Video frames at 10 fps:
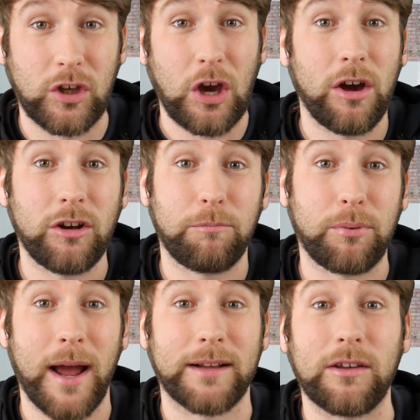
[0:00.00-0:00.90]
could
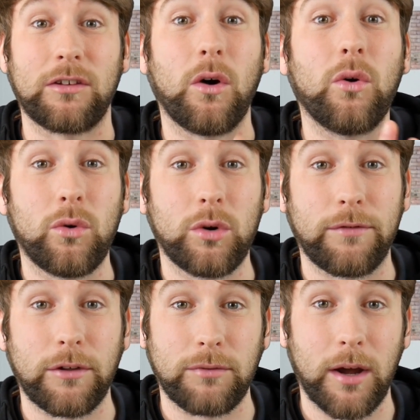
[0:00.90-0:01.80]
practice all
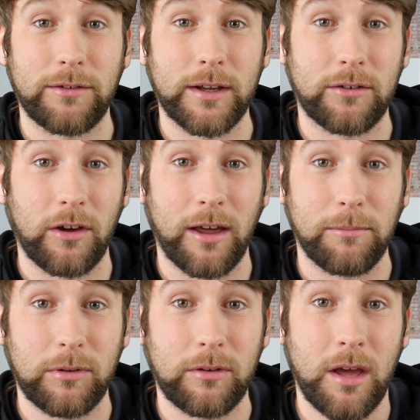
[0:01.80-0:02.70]
of the writing
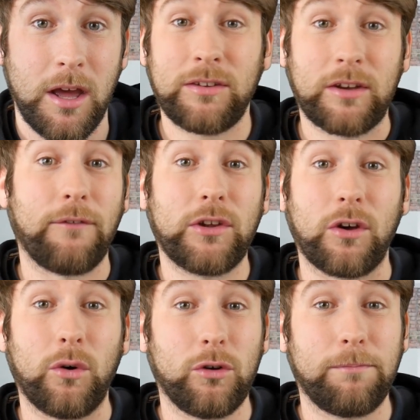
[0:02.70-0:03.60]
types. This covers
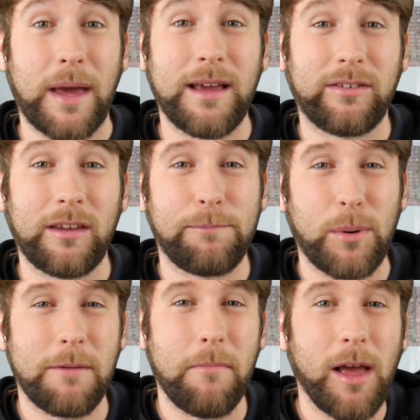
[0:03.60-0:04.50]
all bases,
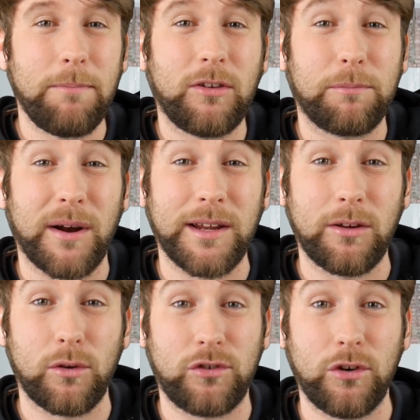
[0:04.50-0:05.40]
but it might be spreading
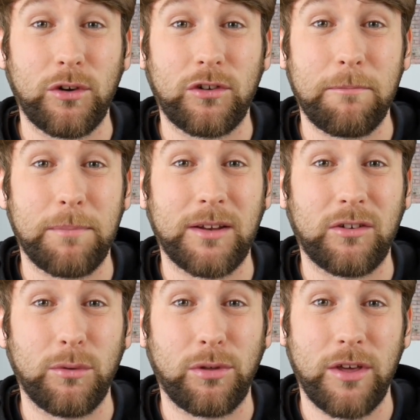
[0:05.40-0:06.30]
your students a bit
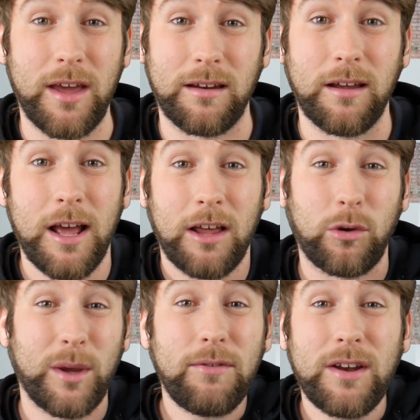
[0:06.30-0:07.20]
too thin.
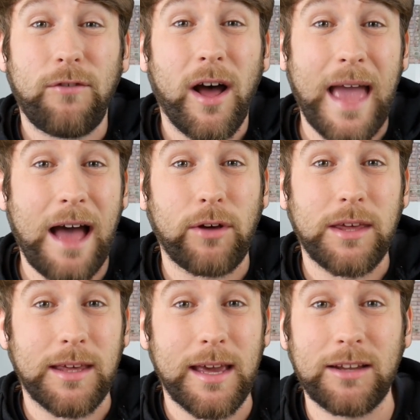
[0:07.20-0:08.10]
So even if I have a
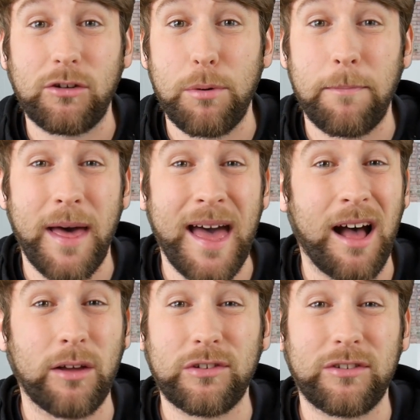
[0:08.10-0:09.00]
year to prepare,
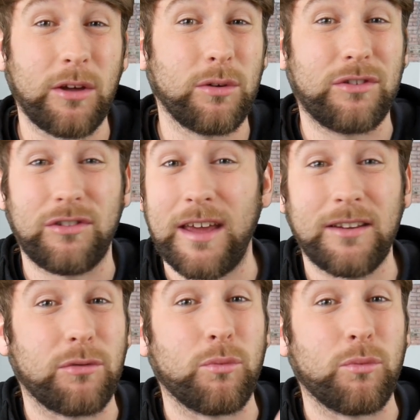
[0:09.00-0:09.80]
I'll still ditch